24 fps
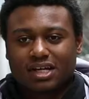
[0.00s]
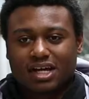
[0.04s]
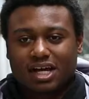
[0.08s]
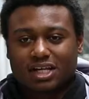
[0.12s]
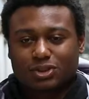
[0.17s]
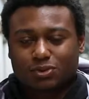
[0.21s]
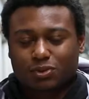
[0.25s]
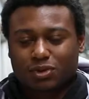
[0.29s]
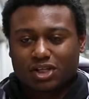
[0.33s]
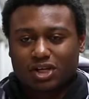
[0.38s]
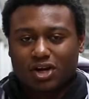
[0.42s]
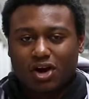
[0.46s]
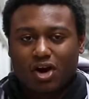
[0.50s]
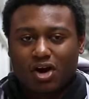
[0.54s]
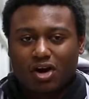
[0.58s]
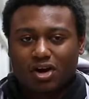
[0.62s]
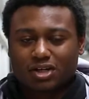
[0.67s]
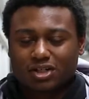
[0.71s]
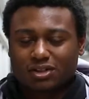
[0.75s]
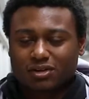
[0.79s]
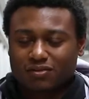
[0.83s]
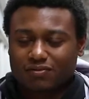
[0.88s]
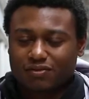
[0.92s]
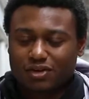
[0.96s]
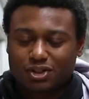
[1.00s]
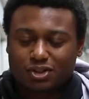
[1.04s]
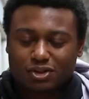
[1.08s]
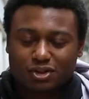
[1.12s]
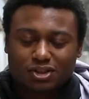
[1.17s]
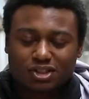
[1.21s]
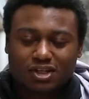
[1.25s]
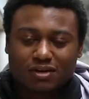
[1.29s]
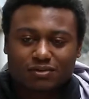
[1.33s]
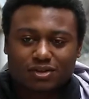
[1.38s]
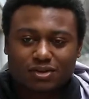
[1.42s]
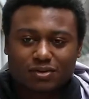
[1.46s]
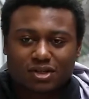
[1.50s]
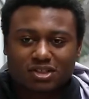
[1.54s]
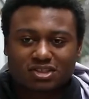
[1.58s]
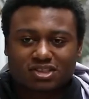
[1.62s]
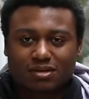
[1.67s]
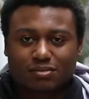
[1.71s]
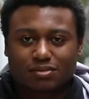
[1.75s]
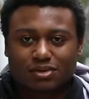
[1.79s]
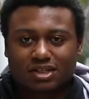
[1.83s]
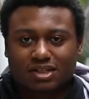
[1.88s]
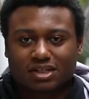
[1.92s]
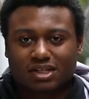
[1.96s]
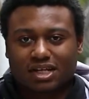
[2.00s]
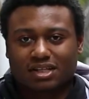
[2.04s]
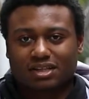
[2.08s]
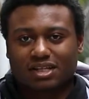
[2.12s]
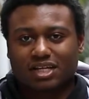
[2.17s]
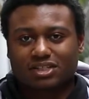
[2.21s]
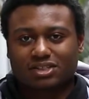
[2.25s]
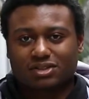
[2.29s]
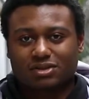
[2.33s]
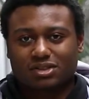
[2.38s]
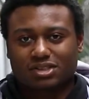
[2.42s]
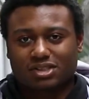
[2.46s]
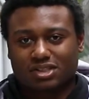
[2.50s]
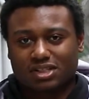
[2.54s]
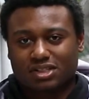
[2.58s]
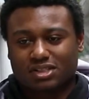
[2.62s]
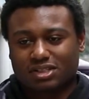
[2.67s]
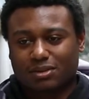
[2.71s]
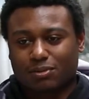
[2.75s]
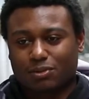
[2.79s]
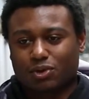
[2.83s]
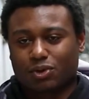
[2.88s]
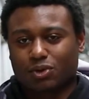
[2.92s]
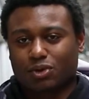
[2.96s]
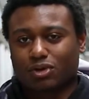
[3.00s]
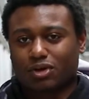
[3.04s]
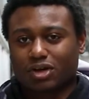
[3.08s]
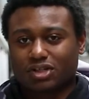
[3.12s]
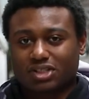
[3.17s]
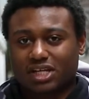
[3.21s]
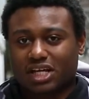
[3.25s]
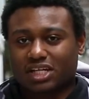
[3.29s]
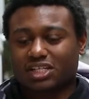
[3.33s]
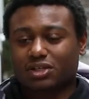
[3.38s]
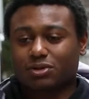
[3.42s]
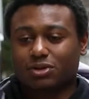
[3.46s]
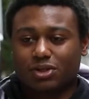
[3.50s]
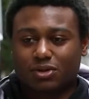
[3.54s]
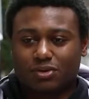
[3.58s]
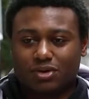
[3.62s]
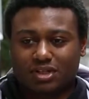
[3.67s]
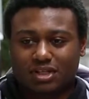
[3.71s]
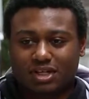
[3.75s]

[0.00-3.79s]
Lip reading: it's really hard to envision yourself doing something unless you see someone who looks like you doing